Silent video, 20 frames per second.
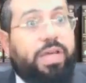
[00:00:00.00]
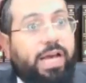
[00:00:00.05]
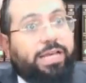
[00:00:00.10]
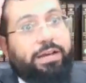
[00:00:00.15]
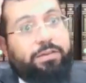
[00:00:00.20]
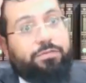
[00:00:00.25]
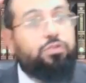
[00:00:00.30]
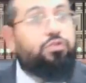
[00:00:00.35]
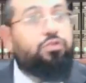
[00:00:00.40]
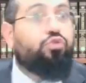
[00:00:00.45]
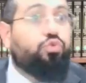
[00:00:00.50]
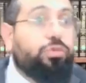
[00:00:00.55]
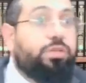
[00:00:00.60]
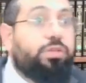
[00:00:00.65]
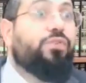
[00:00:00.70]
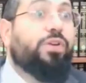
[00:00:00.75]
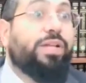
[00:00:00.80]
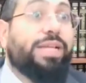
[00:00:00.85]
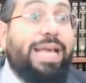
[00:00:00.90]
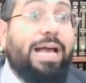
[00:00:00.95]
be chayav on two
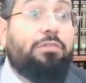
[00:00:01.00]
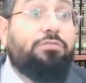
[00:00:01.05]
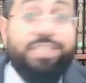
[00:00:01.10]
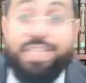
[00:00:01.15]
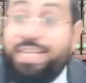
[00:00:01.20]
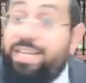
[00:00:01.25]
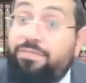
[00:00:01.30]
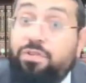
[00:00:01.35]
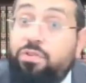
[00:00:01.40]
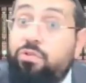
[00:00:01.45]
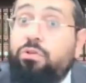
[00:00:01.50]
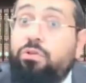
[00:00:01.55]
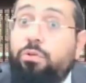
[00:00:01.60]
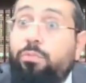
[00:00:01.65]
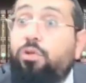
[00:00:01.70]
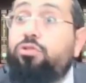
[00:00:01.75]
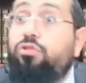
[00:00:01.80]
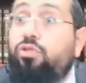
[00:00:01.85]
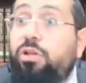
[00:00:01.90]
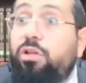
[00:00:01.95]
different counts, even though they're
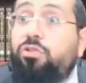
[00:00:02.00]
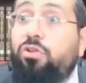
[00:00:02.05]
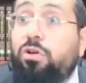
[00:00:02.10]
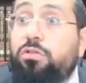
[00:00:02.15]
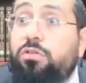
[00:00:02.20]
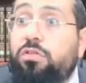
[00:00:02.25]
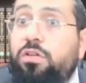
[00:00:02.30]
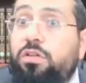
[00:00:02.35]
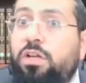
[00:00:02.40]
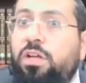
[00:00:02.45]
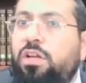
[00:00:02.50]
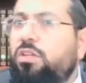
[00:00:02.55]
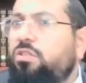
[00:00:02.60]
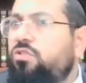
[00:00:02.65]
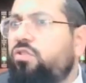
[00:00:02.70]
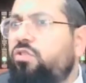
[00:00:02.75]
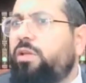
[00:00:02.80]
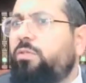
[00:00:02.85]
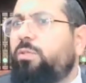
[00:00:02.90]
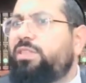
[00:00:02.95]
both toladot.
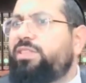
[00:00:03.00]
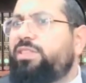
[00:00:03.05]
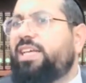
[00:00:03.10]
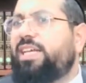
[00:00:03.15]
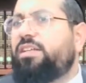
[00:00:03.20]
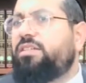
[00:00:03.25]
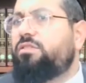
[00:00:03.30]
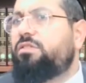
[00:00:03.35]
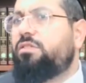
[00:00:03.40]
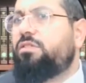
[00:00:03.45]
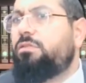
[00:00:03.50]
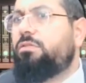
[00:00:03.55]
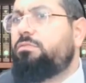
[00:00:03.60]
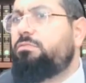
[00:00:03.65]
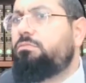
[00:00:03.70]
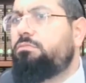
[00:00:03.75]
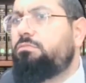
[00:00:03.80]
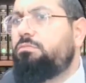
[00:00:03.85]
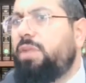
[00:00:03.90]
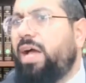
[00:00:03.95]
So then one second.
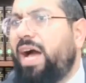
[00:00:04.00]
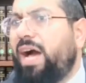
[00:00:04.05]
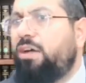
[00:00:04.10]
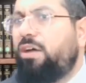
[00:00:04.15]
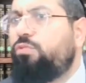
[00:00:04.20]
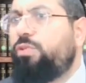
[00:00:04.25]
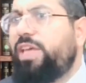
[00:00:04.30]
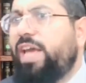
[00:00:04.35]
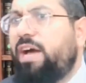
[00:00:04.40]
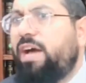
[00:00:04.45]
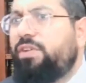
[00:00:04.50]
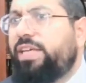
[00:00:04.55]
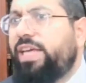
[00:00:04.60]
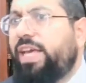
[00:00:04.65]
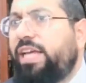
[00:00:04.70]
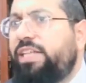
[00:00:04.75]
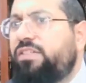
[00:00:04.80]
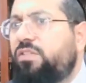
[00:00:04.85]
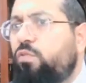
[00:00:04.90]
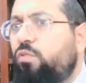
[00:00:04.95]
So how do we have a
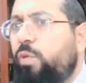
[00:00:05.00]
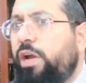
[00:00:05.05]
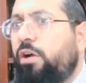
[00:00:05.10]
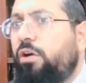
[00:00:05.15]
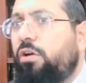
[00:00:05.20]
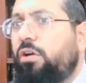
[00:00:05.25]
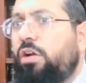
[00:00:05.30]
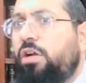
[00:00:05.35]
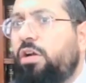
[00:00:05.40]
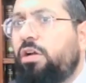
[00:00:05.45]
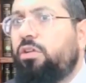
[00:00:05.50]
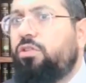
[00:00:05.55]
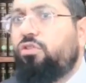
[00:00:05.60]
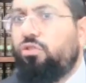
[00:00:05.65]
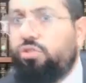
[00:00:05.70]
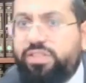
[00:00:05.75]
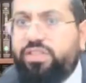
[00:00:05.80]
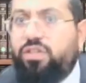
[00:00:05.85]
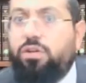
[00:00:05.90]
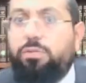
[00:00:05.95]
case where
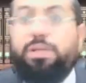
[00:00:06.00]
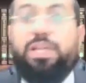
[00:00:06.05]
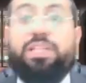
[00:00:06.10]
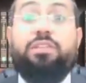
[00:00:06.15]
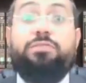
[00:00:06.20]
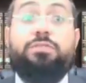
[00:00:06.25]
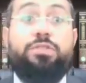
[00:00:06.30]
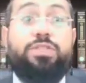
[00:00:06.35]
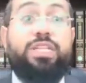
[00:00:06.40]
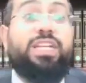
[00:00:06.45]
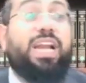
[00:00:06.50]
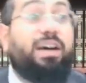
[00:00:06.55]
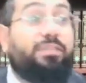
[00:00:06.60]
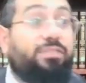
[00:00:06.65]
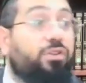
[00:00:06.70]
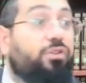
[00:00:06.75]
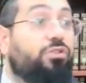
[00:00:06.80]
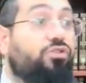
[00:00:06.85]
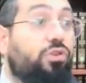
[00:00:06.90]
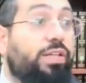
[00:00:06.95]
there's going to be a difference in an
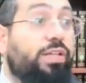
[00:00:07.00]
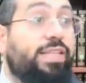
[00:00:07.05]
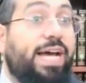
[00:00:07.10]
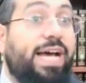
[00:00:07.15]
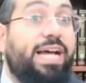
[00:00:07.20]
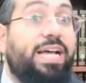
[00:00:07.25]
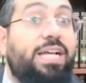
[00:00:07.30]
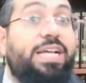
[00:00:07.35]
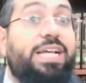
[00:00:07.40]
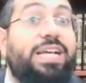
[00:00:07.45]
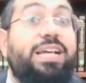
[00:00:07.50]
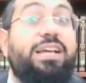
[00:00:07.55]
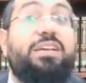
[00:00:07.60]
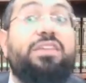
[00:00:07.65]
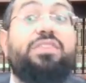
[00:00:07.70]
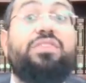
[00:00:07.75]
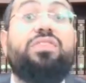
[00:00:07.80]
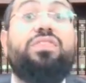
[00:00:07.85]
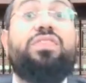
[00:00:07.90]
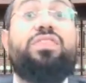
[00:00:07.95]
aven or toladah?
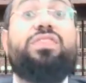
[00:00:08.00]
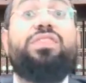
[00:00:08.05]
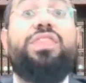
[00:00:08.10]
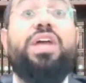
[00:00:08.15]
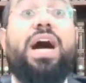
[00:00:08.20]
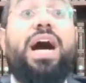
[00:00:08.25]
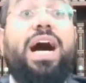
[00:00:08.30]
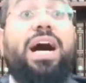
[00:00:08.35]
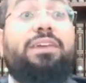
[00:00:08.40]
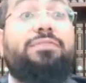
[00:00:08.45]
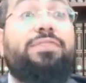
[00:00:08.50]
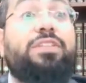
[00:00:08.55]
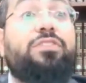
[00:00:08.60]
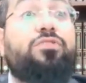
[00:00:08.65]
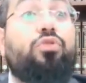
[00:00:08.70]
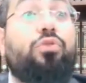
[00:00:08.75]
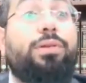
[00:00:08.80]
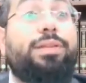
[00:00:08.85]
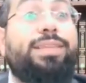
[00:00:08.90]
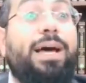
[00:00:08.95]
The oven
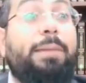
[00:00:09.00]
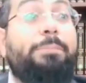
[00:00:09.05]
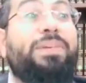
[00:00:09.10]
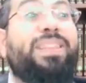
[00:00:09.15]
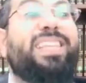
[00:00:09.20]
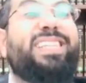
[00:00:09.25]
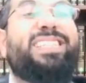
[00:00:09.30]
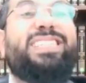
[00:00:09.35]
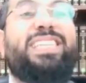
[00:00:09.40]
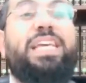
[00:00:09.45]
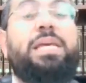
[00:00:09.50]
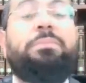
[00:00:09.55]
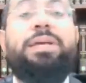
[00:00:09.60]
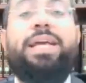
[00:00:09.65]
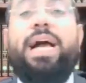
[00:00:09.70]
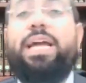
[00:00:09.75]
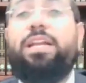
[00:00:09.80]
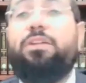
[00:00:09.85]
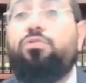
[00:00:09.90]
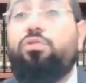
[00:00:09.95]
toladah, but the same
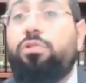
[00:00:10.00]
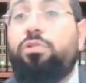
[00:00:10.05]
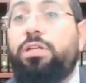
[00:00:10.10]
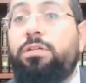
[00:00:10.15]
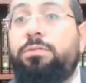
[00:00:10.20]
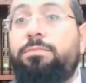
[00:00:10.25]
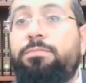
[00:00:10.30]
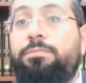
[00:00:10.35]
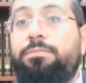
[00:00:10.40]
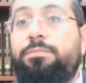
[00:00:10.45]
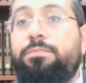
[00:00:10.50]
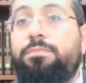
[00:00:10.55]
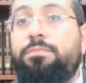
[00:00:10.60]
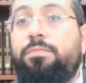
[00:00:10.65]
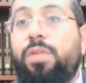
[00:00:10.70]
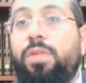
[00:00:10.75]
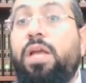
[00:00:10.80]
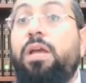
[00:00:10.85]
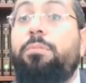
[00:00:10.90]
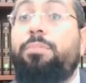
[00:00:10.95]
category.
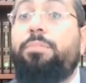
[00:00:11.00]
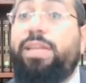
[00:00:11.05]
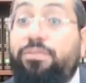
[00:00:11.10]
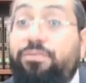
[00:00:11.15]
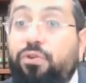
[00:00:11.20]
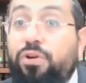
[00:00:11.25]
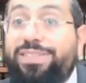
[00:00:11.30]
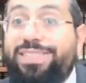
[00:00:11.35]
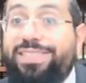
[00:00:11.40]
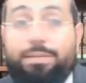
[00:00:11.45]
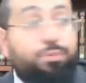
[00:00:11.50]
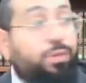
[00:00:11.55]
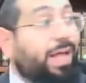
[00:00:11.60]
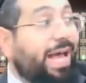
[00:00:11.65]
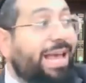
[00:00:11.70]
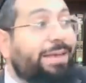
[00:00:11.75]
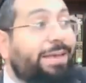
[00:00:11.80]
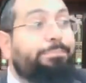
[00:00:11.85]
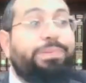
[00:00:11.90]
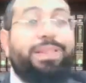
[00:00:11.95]
Meaning, for
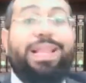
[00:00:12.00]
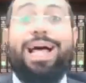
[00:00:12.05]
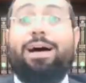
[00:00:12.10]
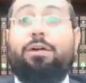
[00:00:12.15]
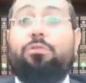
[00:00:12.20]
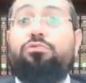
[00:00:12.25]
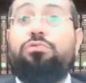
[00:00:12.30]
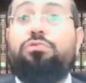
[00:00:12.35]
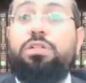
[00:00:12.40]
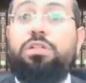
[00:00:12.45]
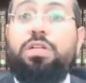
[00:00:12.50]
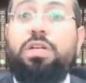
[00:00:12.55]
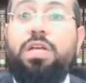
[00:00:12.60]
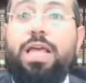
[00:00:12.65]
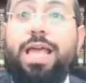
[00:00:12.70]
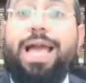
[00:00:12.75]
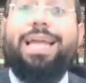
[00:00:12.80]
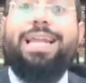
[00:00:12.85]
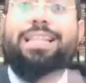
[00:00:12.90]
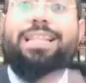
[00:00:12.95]
example, I plowed,
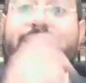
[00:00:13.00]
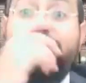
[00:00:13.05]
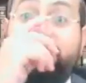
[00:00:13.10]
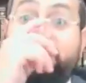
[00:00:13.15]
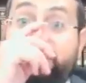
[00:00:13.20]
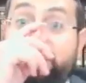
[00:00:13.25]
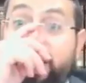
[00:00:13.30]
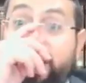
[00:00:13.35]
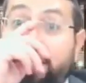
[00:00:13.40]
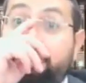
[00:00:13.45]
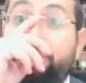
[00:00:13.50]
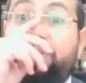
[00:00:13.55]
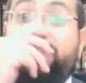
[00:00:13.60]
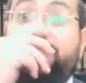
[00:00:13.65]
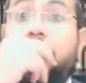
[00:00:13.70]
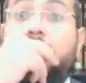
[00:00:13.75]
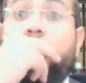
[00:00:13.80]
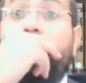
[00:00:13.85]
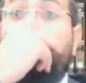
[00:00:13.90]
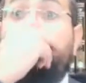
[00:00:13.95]
and at the same
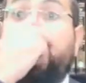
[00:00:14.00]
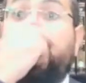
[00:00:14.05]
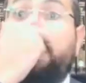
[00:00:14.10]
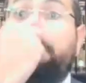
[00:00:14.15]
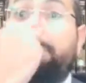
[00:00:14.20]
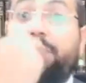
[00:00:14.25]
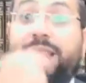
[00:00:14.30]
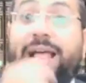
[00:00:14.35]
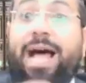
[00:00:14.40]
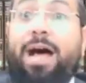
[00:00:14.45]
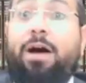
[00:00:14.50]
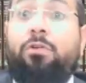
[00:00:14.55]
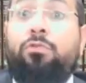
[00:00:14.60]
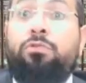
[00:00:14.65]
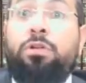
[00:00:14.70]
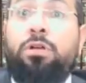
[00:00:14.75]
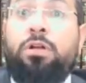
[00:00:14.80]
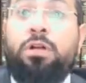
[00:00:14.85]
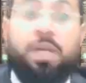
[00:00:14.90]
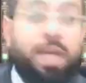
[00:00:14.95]
time that I plowed,